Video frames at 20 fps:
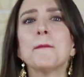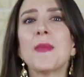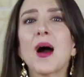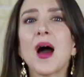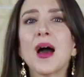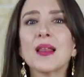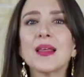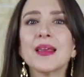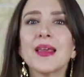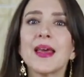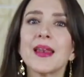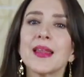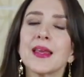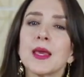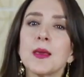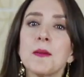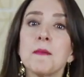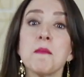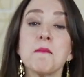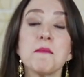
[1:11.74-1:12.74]
Miley and
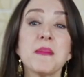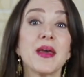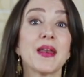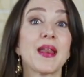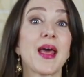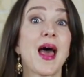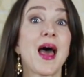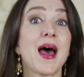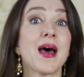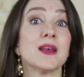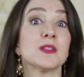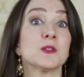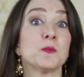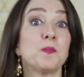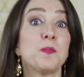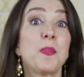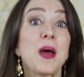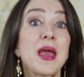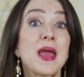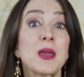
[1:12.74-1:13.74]
him met as
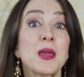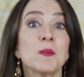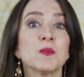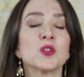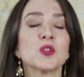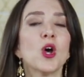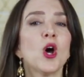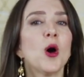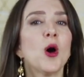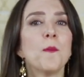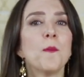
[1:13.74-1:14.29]
babes,